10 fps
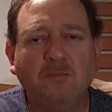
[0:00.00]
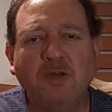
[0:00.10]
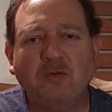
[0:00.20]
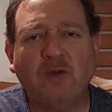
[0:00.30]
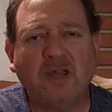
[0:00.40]

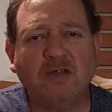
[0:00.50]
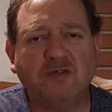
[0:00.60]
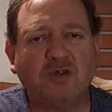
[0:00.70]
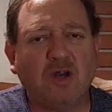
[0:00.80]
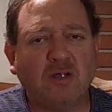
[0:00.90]

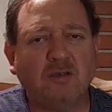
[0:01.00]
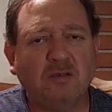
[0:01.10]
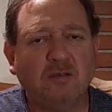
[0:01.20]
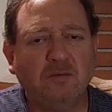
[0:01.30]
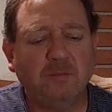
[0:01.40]
mid-range gun,
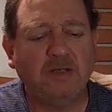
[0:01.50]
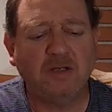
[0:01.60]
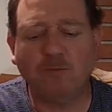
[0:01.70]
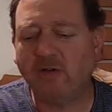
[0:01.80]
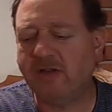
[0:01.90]

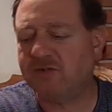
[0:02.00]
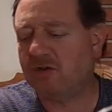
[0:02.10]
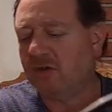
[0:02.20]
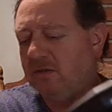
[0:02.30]
medium-range gun.